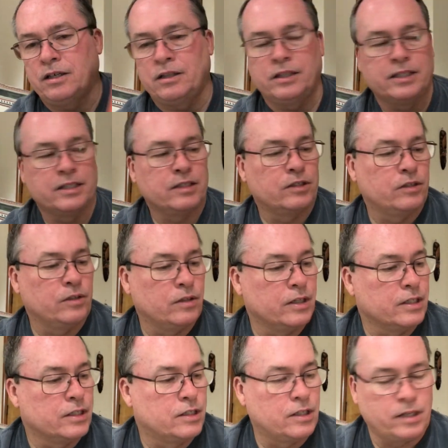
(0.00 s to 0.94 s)
listen to
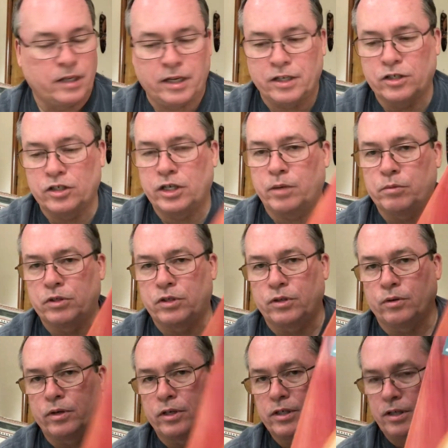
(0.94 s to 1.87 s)
this Etta James
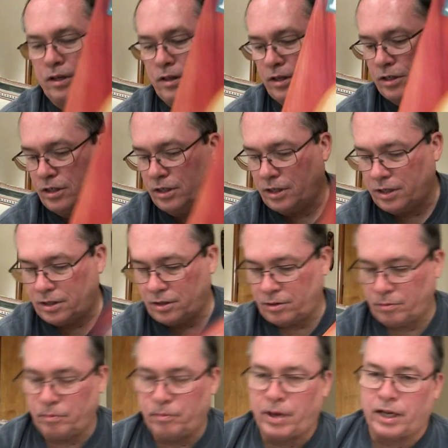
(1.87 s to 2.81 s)
tune, because I think she does a
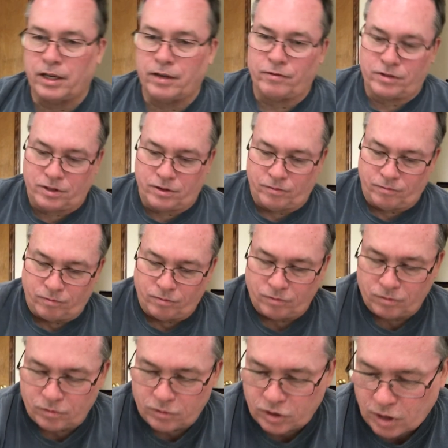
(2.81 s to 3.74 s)
magnificent
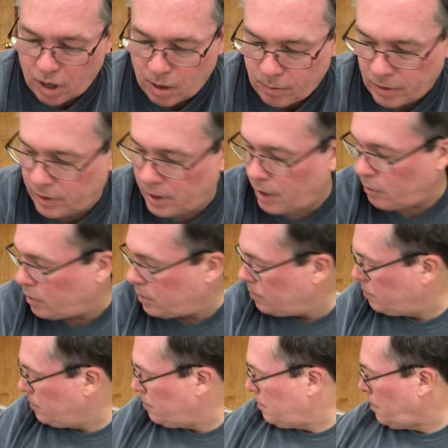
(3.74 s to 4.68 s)
job on that one.
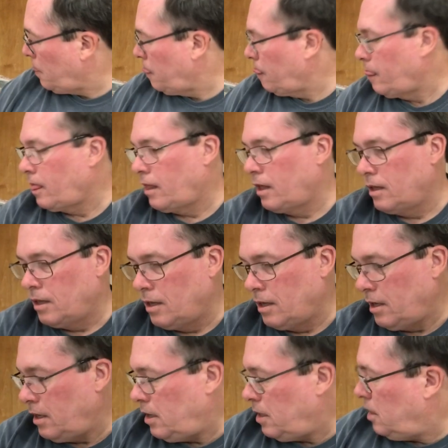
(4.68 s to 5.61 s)

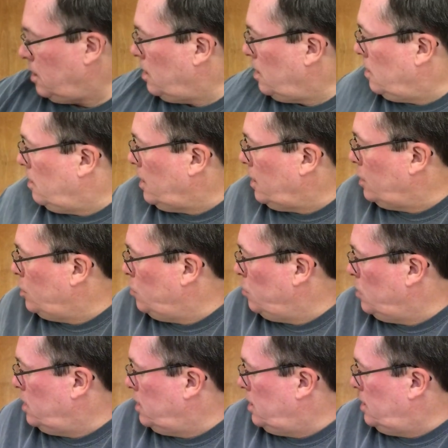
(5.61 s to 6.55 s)
And the next
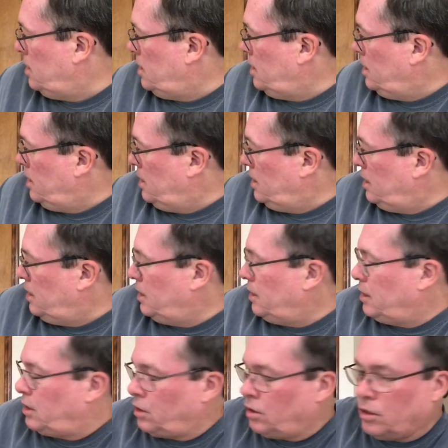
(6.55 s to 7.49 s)
one
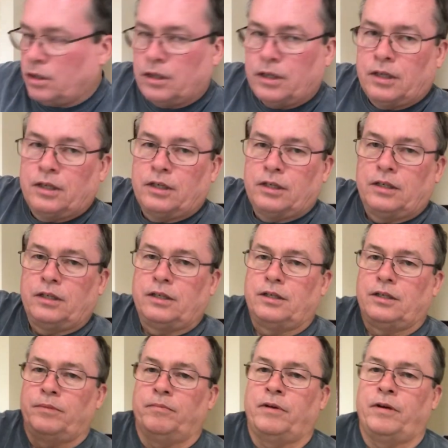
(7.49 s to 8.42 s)
is
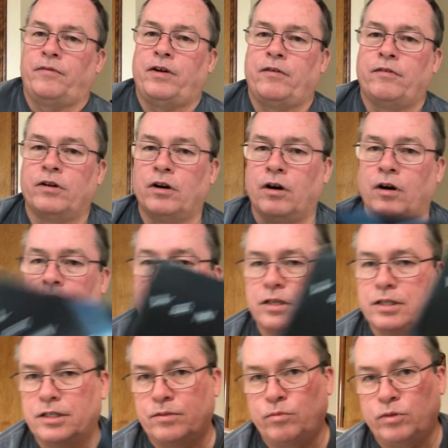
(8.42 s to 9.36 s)
my favorite
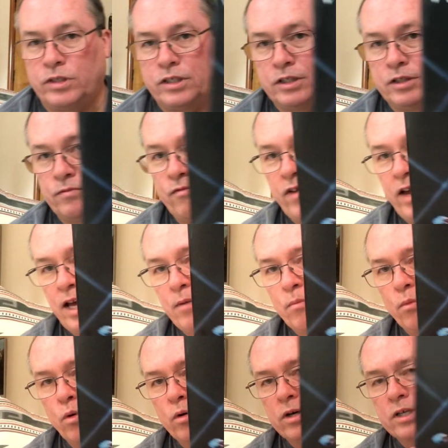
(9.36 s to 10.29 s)
artist, which is Van
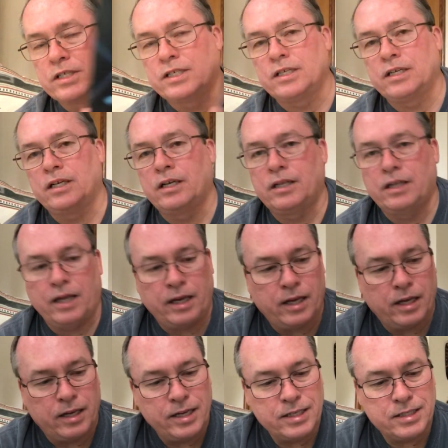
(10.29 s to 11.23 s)
Morrison,
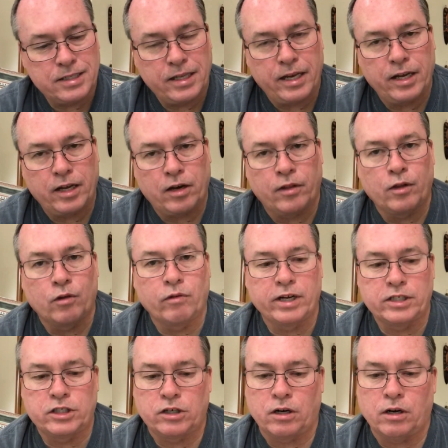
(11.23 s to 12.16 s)
and his take on the
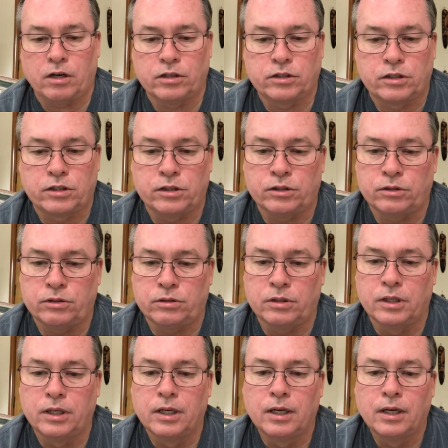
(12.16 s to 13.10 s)
Ray Charles tune,